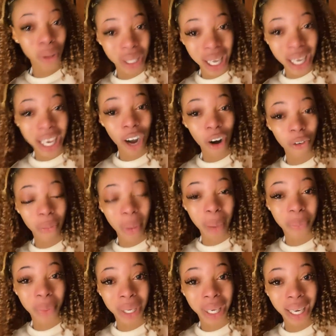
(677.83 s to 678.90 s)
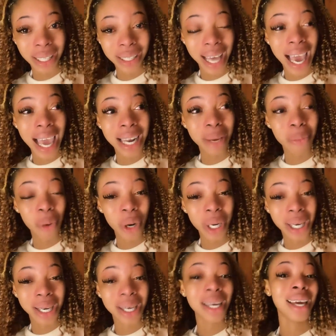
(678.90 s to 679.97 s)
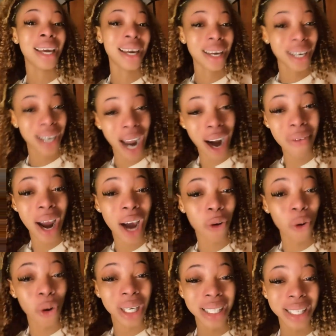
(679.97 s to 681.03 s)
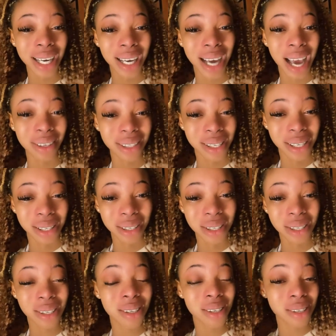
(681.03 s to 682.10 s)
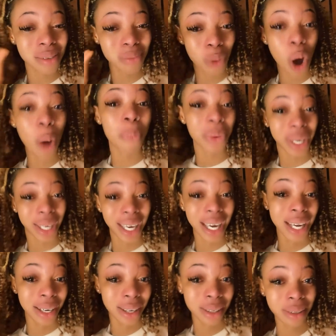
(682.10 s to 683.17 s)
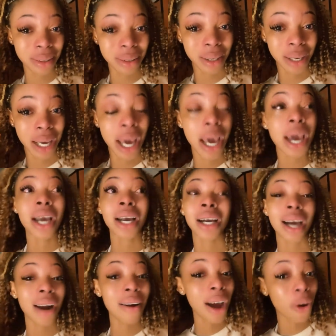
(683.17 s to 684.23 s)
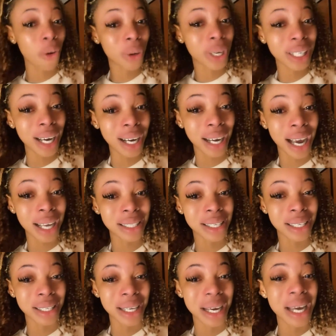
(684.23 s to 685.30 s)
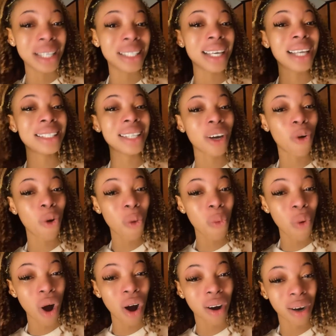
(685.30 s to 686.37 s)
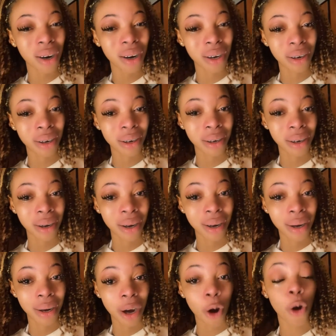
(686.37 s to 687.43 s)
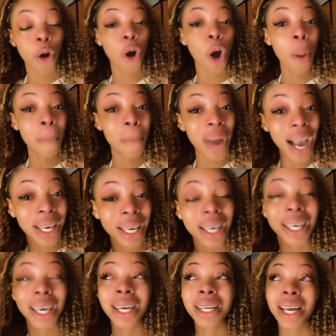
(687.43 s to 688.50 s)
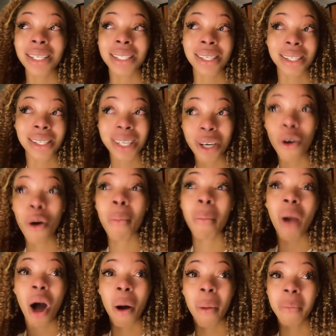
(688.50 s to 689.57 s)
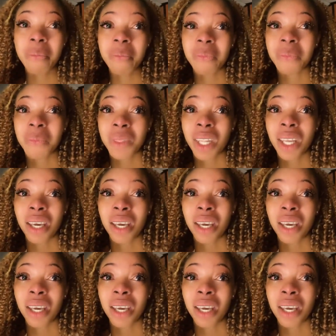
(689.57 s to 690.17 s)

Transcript: I'll take care of my pekin that early money. Carry and go kindergarten. Small pekin. Carry and go kindergarten. Then they go work. Come back again as a single mom.